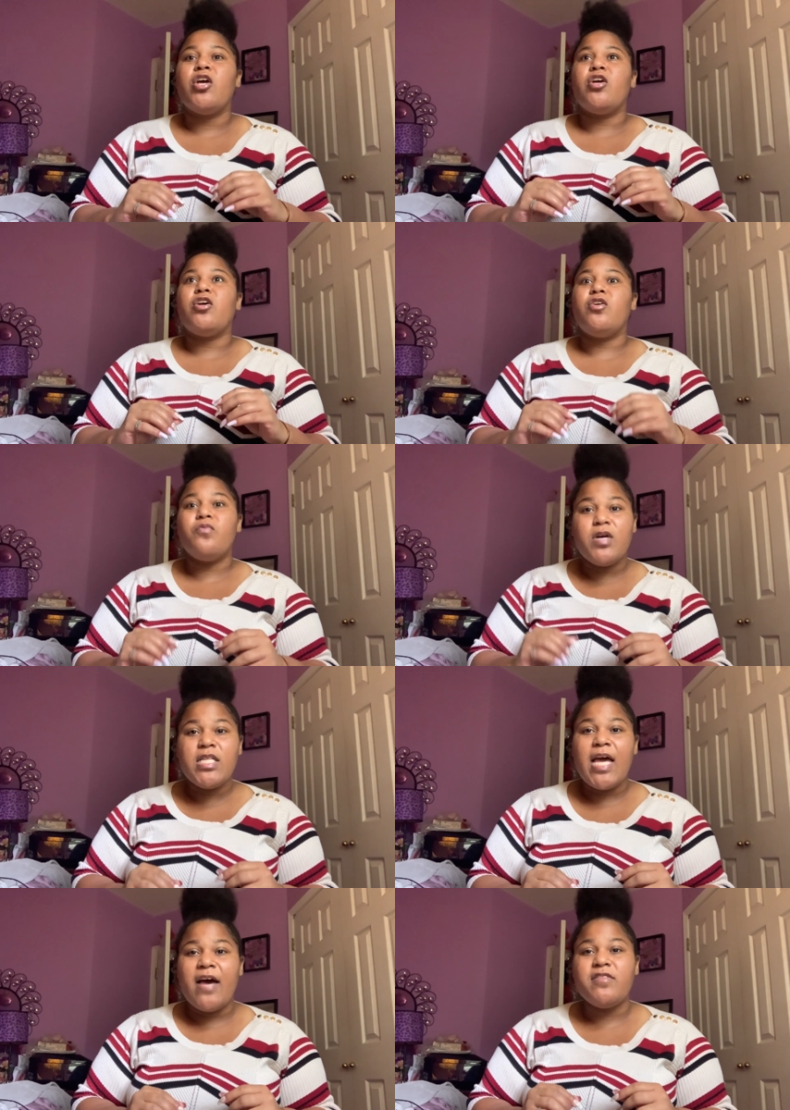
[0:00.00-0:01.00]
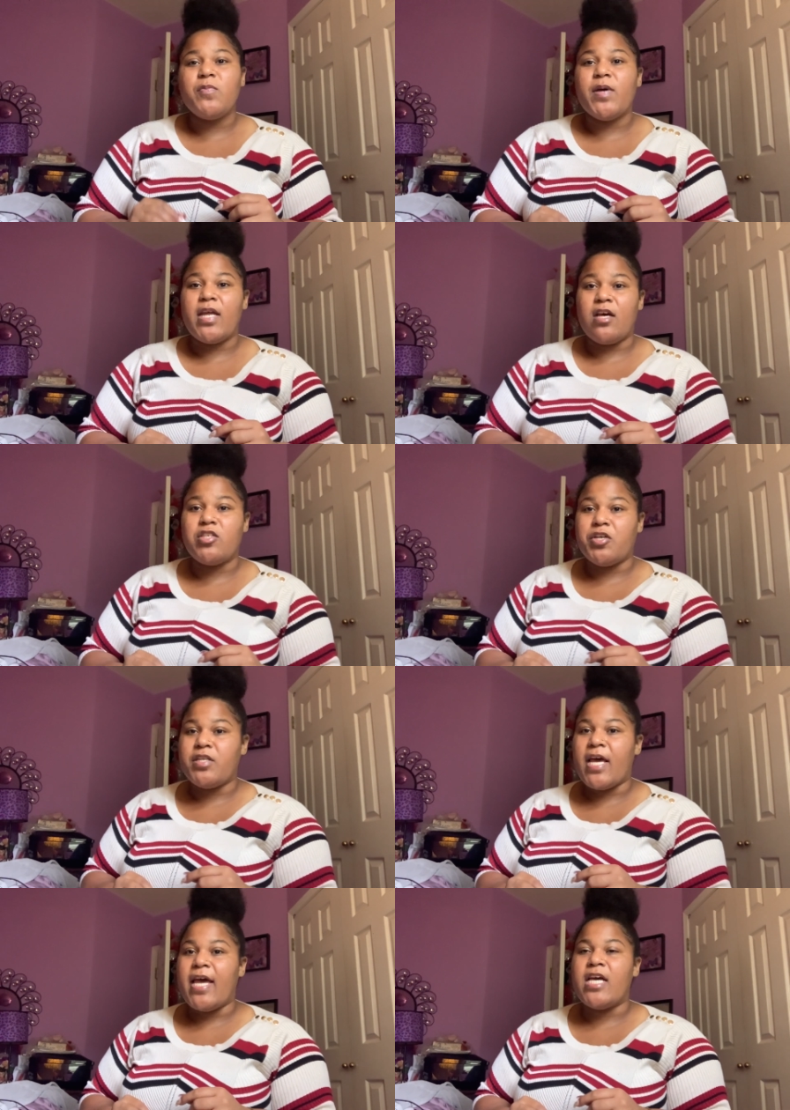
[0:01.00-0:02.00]
you really have to plan out your
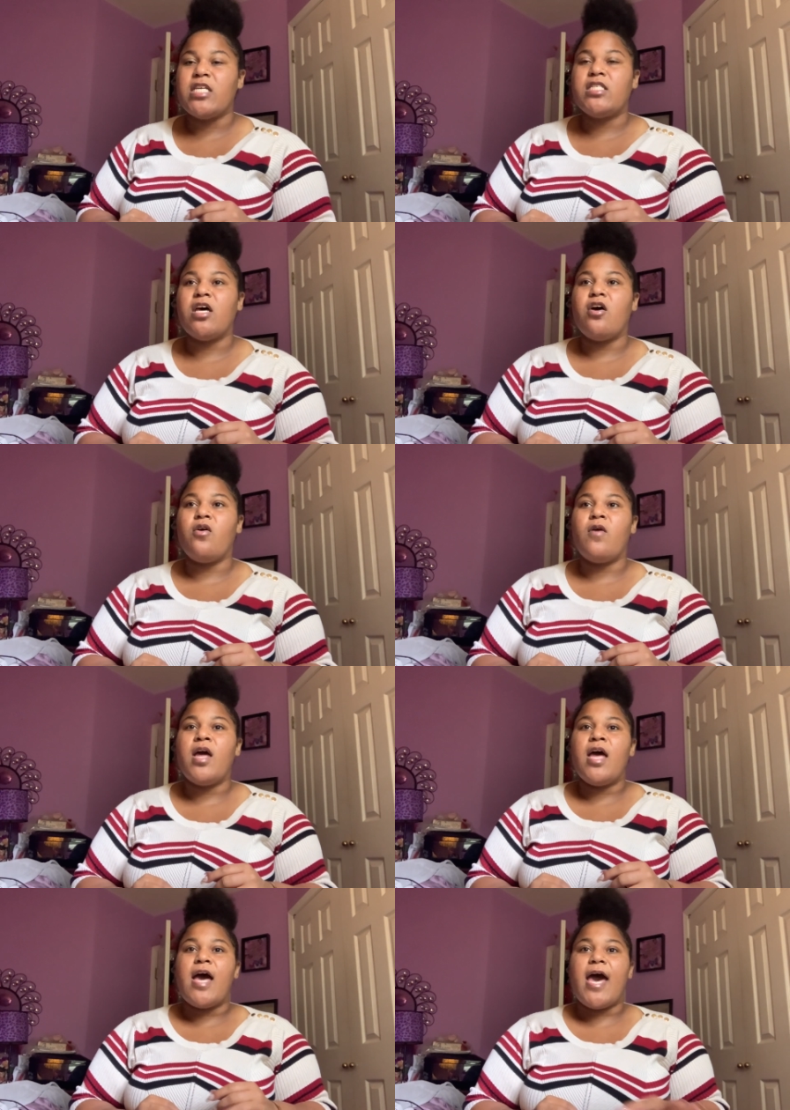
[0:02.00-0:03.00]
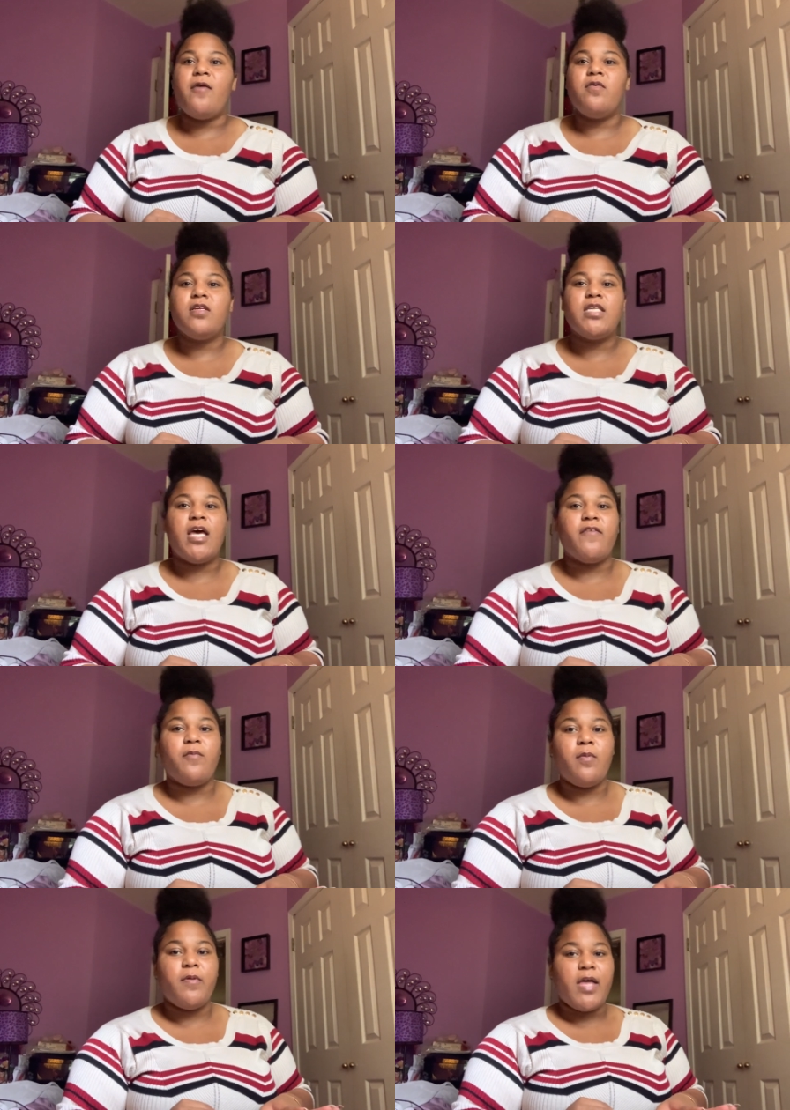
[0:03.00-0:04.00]
day. So I will say, for
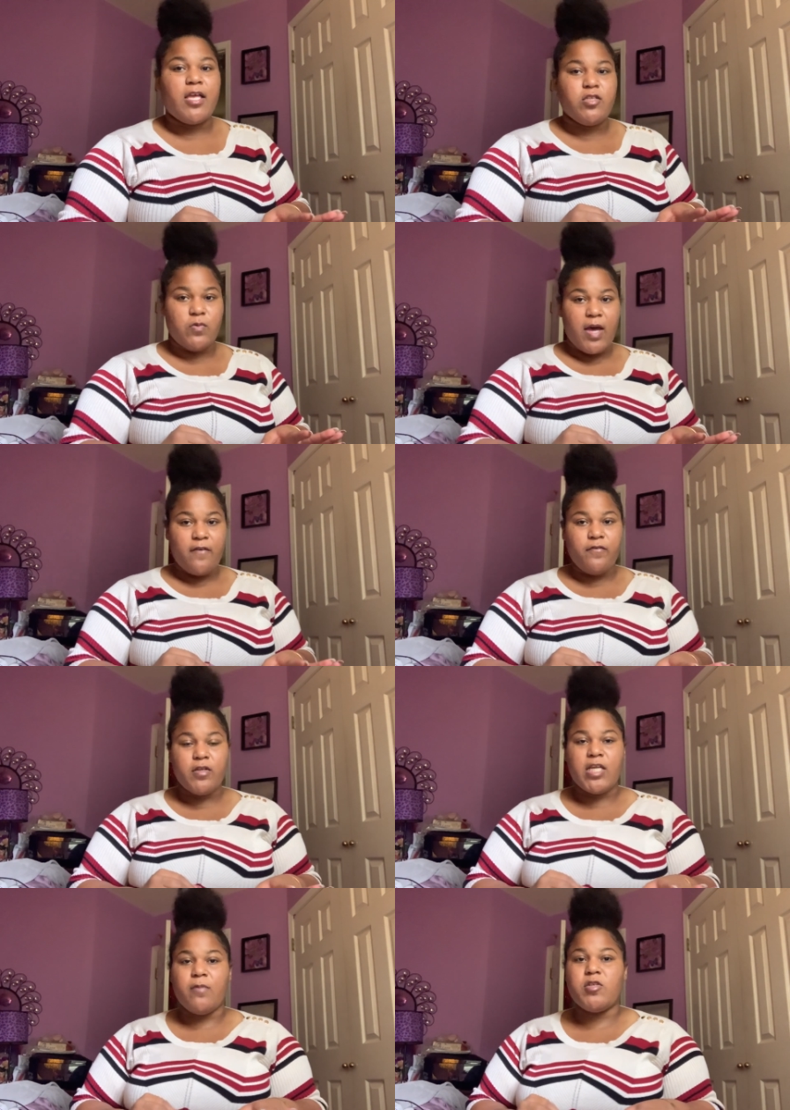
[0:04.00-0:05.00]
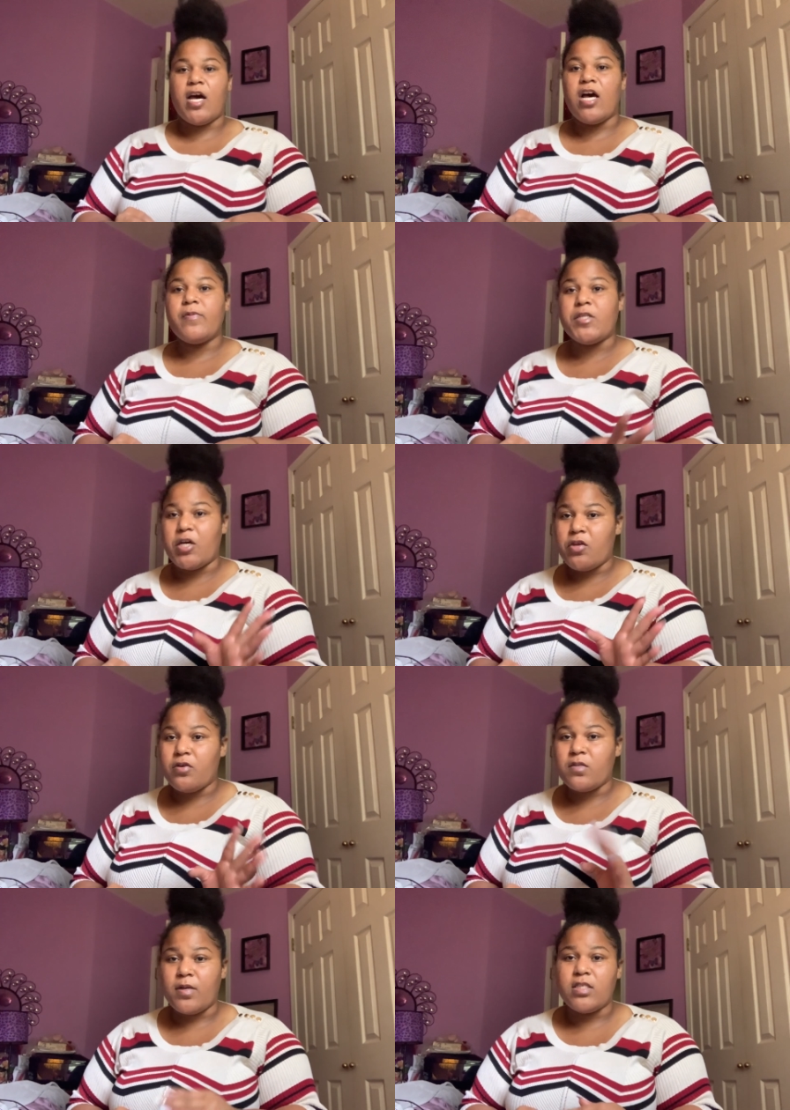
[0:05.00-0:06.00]
people that do have full-time jobs and other
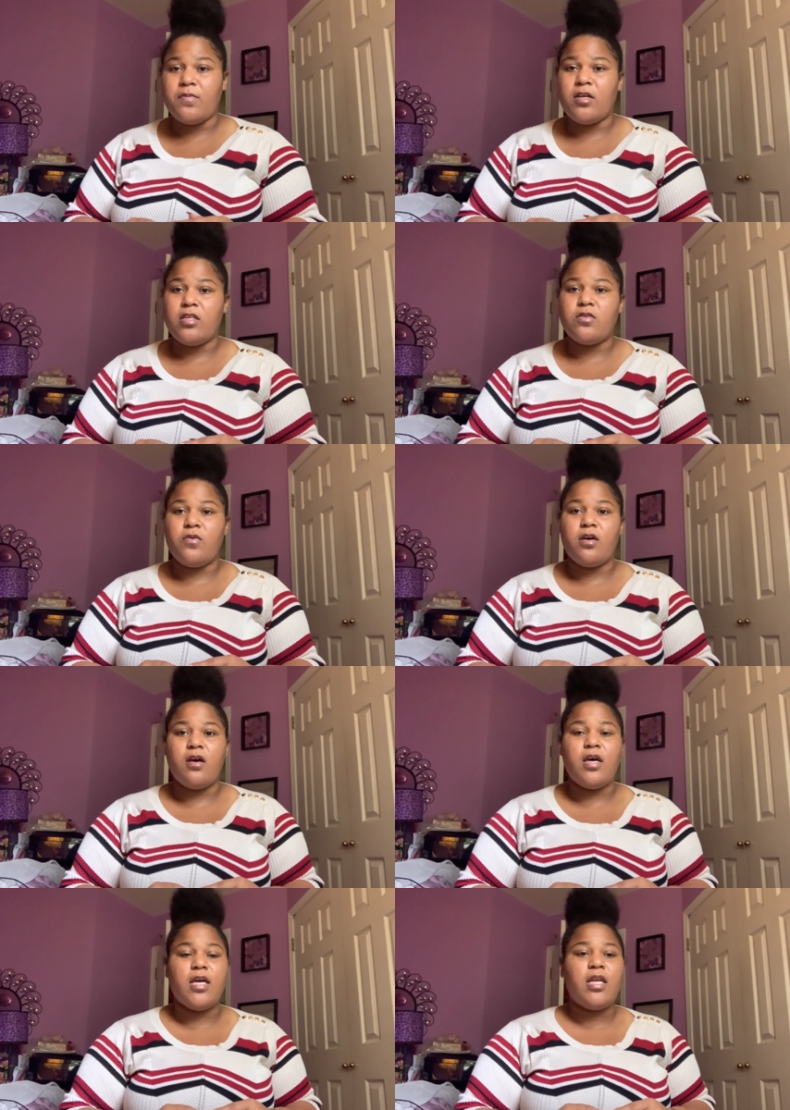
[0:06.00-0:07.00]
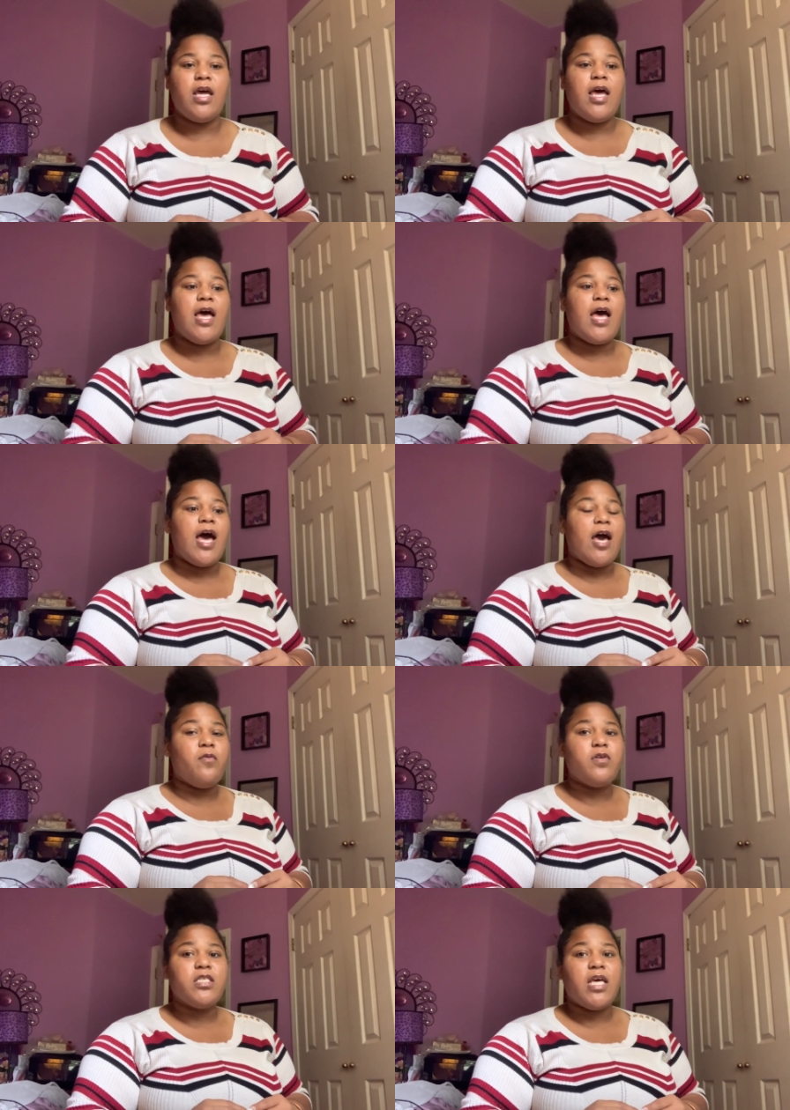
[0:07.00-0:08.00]
responsibilities going on, I
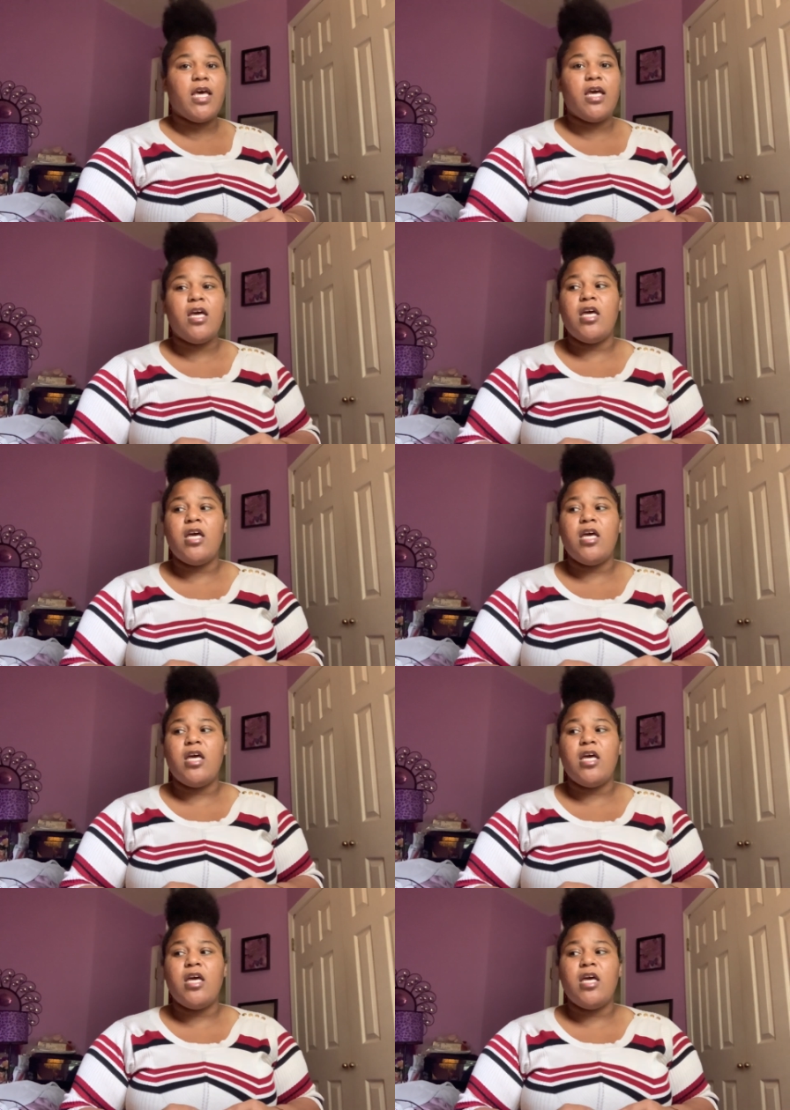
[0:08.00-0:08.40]
will say,